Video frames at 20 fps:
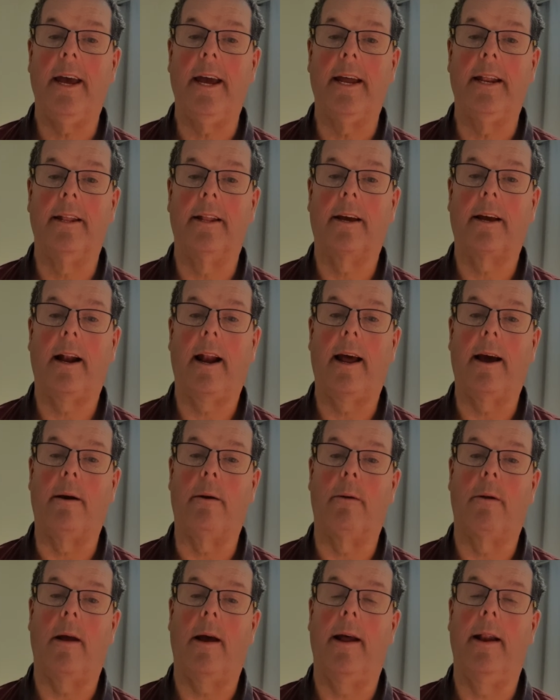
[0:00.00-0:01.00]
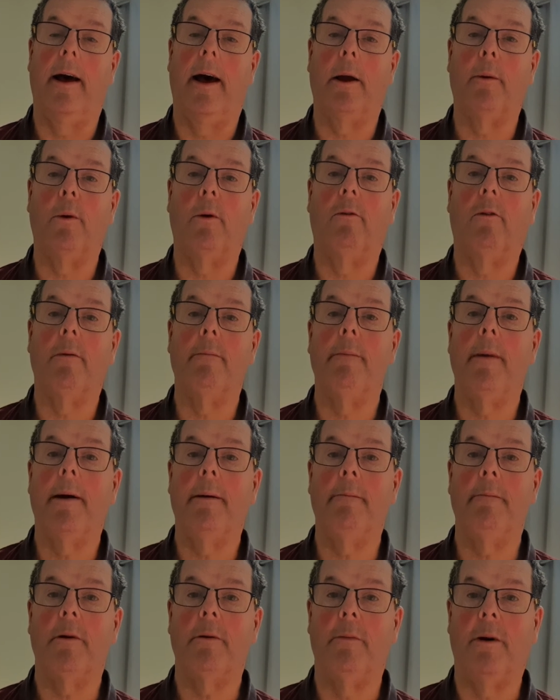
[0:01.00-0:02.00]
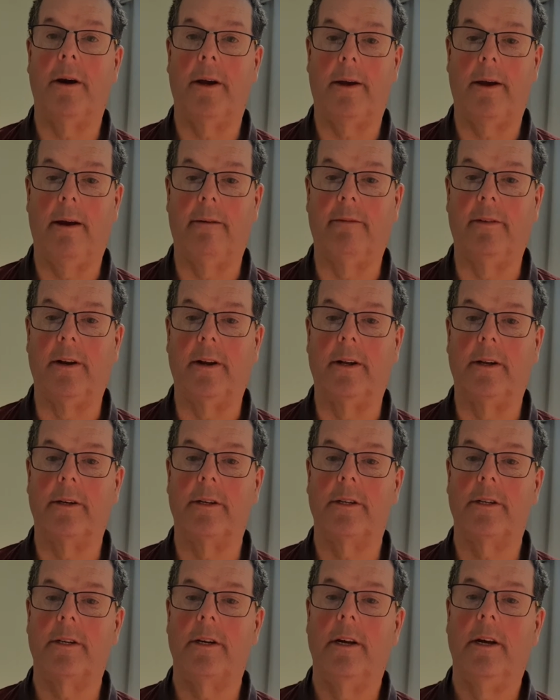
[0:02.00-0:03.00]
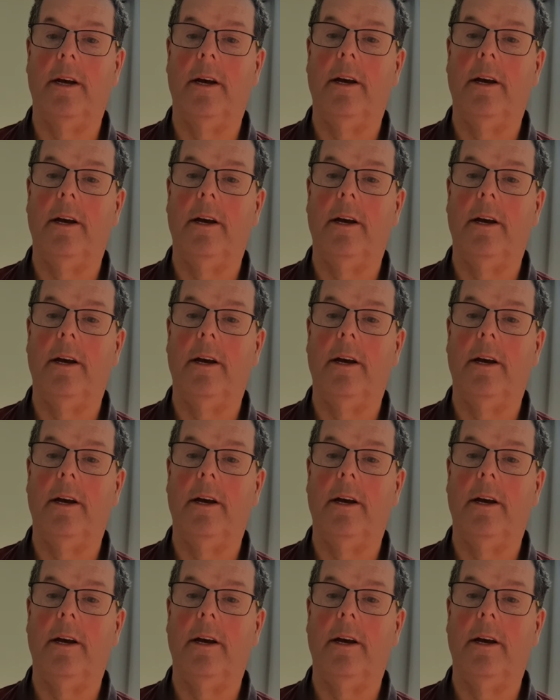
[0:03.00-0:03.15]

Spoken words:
in the cloud, and I would remember my covenant,